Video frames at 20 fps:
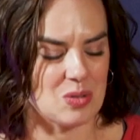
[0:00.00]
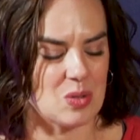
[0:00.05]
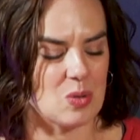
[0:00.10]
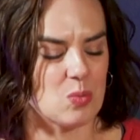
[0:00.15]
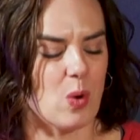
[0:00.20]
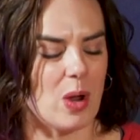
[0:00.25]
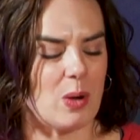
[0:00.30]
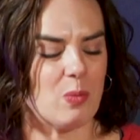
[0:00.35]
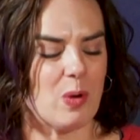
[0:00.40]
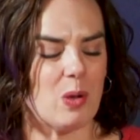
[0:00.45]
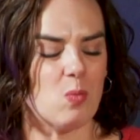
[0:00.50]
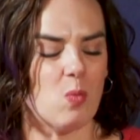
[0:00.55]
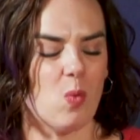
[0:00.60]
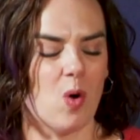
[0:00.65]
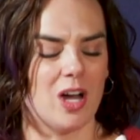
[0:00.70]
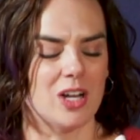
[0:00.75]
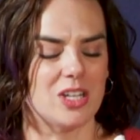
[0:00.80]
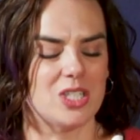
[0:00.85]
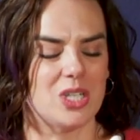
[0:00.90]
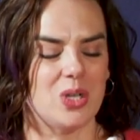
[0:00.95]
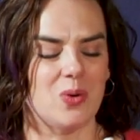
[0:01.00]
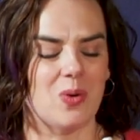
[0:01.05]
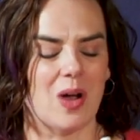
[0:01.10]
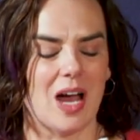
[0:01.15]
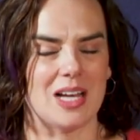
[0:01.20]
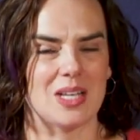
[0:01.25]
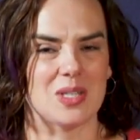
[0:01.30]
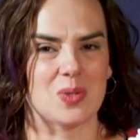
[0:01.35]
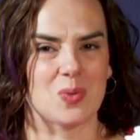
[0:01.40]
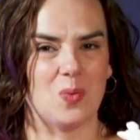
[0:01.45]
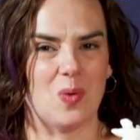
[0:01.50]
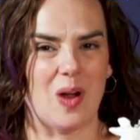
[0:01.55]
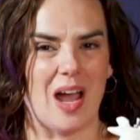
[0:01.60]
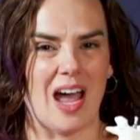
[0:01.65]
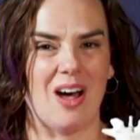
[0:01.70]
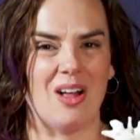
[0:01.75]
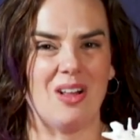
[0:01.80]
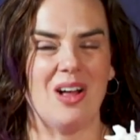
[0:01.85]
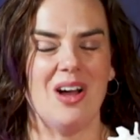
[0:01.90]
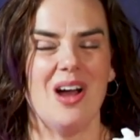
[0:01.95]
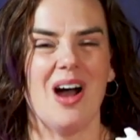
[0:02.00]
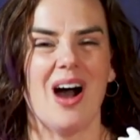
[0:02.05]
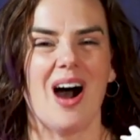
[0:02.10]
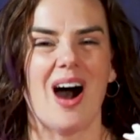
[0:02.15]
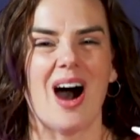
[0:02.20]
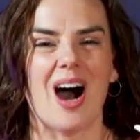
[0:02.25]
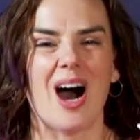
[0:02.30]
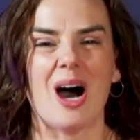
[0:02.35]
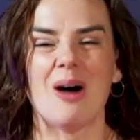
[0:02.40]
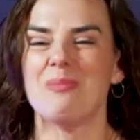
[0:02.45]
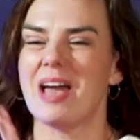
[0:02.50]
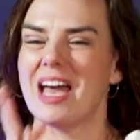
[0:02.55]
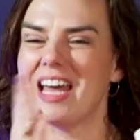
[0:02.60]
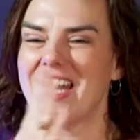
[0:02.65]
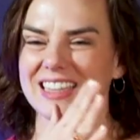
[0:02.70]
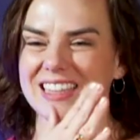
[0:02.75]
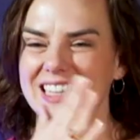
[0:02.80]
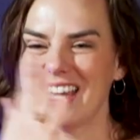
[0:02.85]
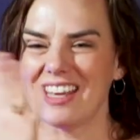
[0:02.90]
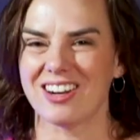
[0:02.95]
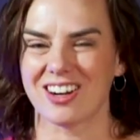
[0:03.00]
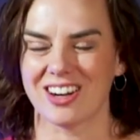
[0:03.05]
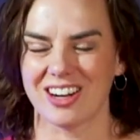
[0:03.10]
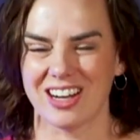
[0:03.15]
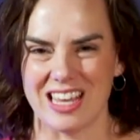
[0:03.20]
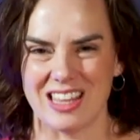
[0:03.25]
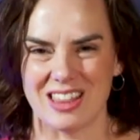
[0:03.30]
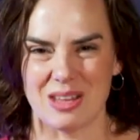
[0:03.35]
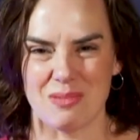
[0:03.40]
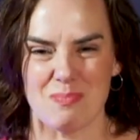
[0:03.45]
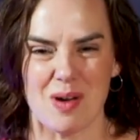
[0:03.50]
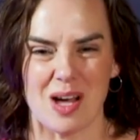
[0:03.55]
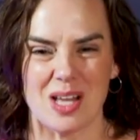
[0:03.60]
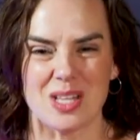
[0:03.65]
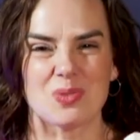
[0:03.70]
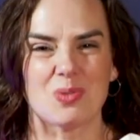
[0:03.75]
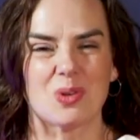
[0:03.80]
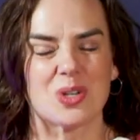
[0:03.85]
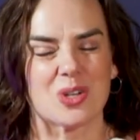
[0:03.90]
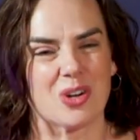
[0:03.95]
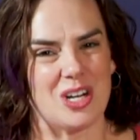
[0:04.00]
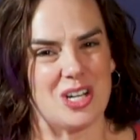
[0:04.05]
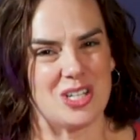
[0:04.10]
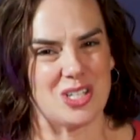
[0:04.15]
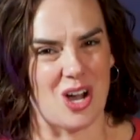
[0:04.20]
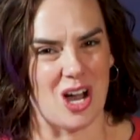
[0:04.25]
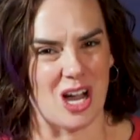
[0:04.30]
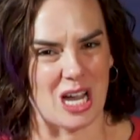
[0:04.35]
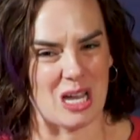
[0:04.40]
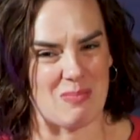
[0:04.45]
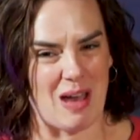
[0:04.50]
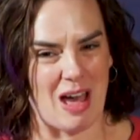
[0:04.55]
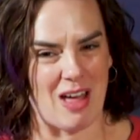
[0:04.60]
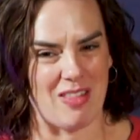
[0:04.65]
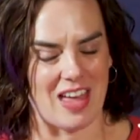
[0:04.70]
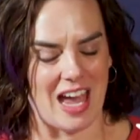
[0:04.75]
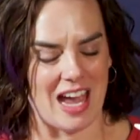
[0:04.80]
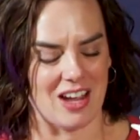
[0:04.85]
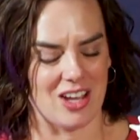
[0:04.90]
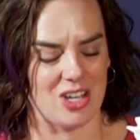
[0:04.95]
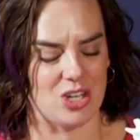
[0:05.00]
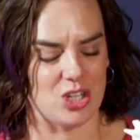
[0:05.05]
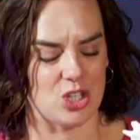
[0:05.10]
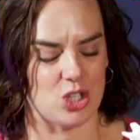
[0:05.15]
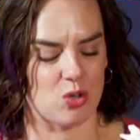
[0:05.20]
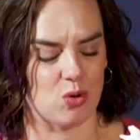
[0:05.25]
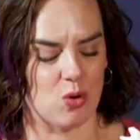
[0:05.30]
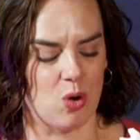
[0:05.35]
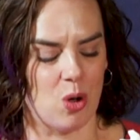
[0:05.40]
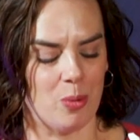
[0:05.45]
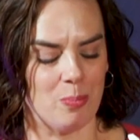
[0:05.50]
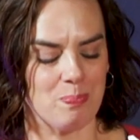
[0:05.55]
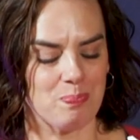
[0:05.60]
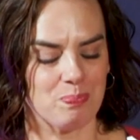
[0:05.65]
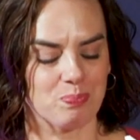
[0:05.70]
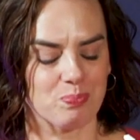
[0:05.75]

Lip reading: when we want to as well. And later in the months, we're going to talk about that control.